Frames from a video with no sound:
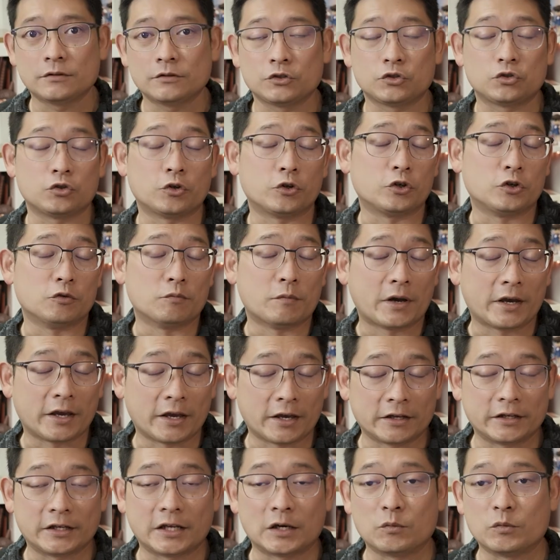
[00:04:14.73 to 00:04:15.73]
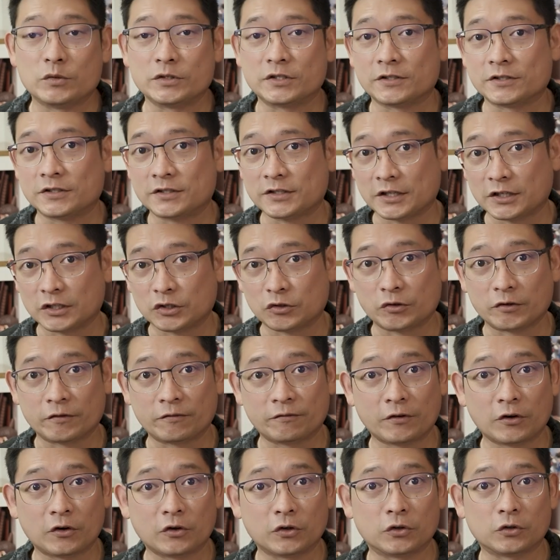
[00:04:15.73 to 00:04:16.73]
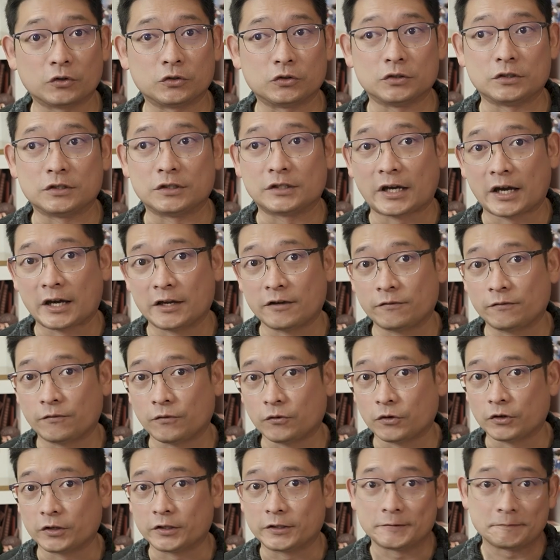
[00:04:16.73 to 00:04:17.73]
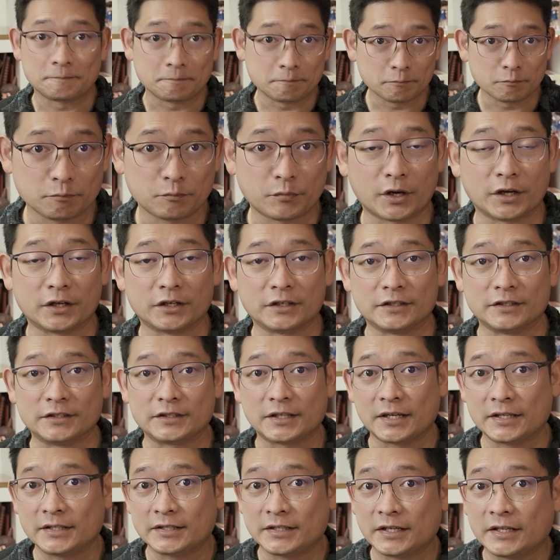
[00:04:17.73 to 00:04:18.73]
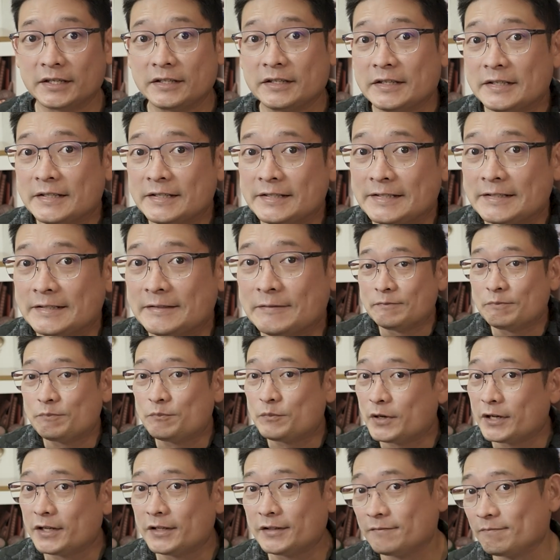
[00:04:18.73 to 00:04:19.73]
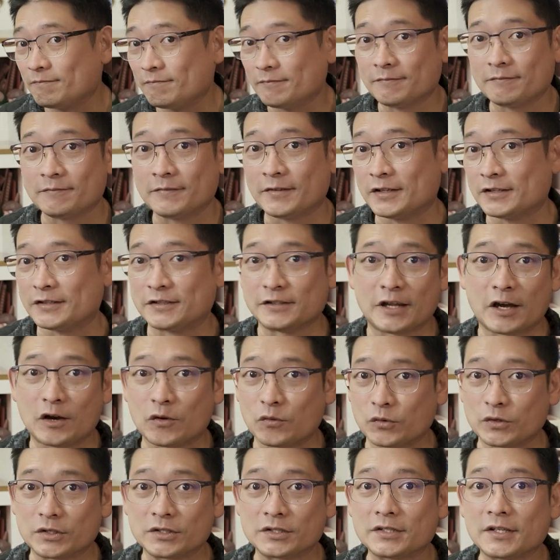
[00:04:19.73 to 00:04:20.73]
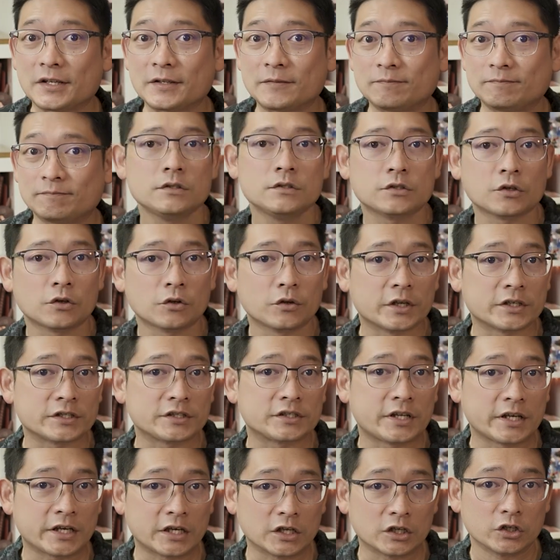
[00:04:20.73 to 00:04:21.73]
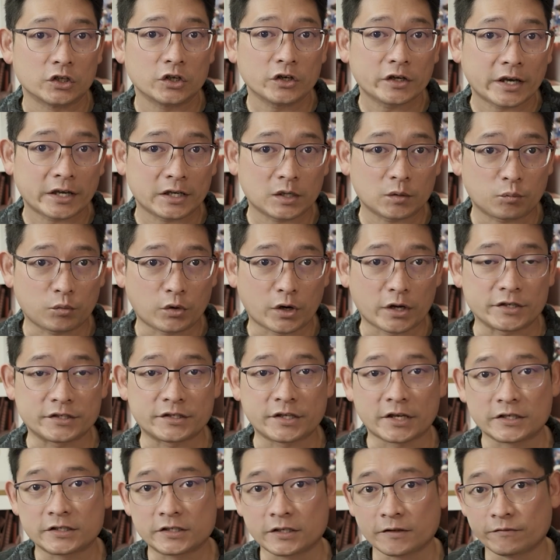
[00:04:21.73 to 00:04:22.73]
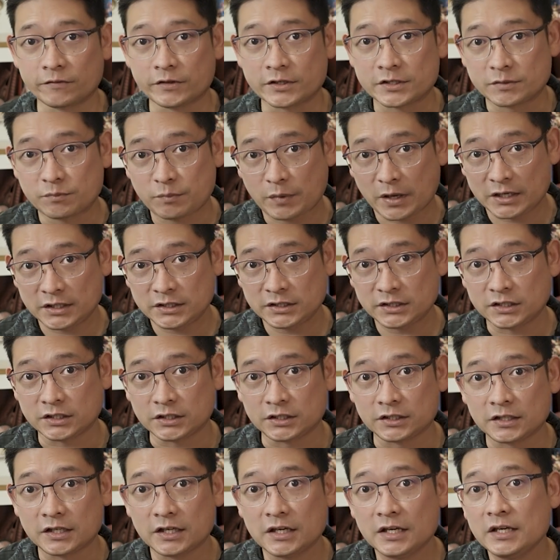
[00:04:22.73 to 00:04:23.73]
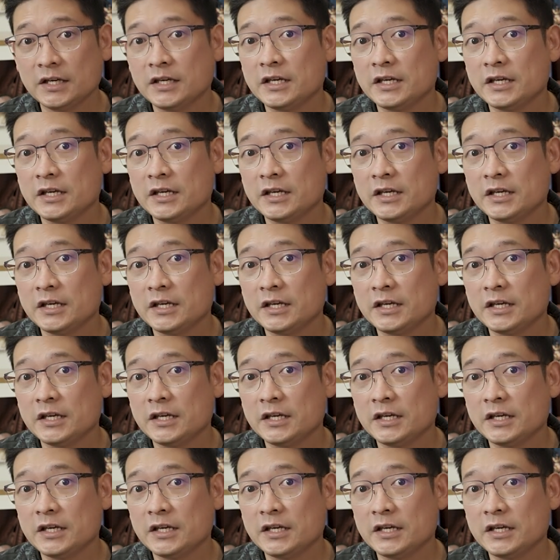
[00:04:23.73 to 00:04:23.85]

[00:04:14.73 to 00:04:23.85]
Sure, you might end up with a scenery photo to die for, pun intended, but it's not worth it. So let's take a look at the process of this painting.